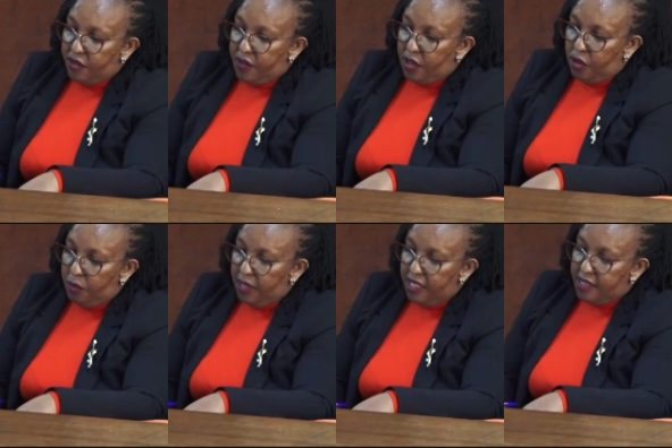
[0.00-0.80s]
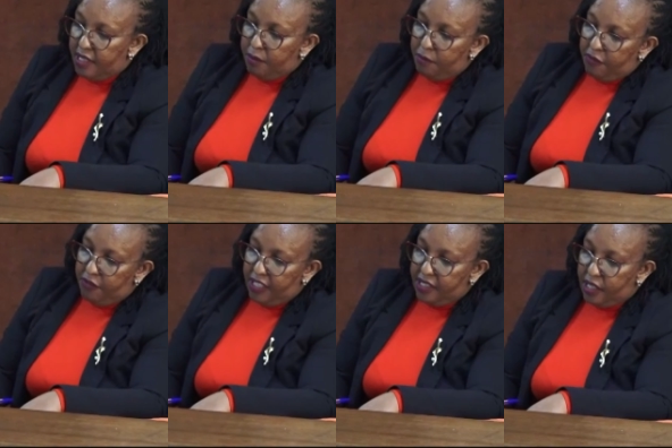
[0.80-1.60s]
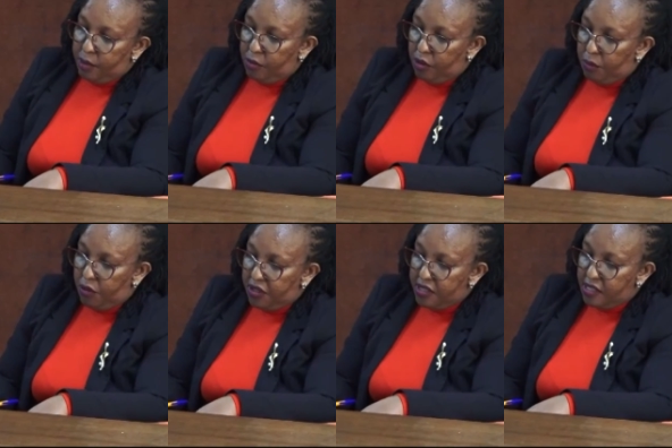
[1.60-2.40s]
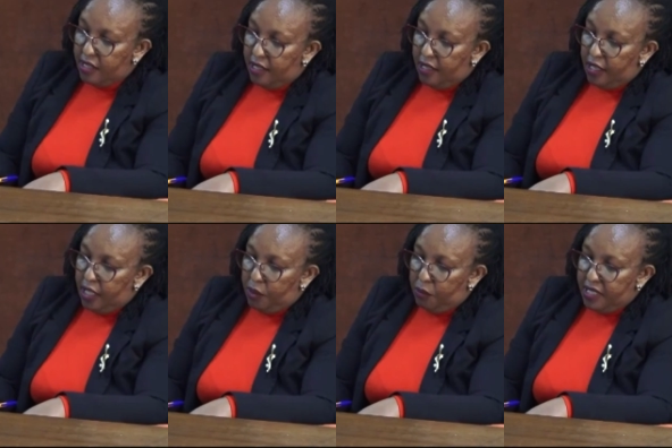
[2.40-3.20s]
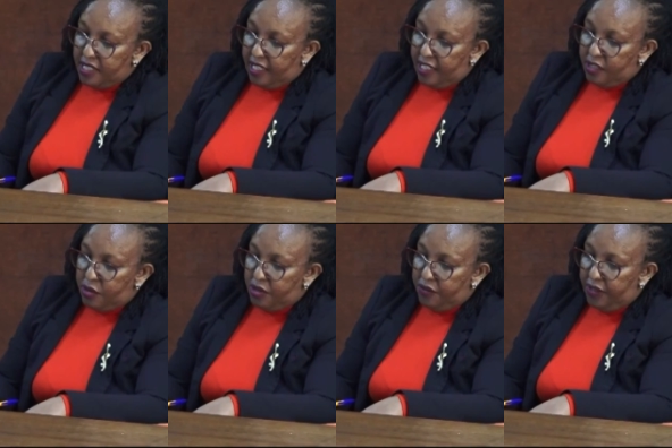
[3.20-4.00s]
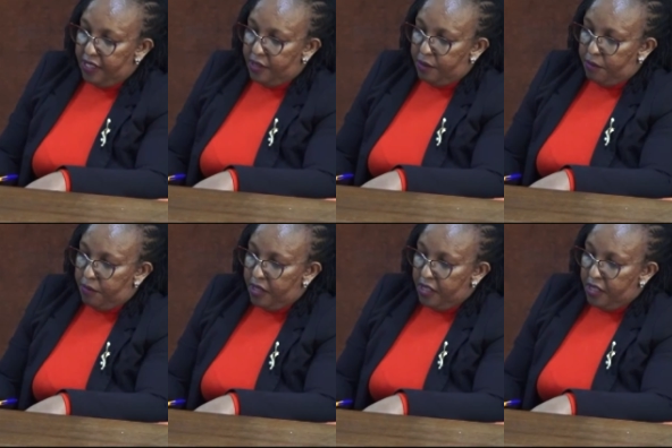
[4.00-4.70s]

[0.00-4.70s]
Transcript: of the homeless and vulnerable boys and went ahead to defile them.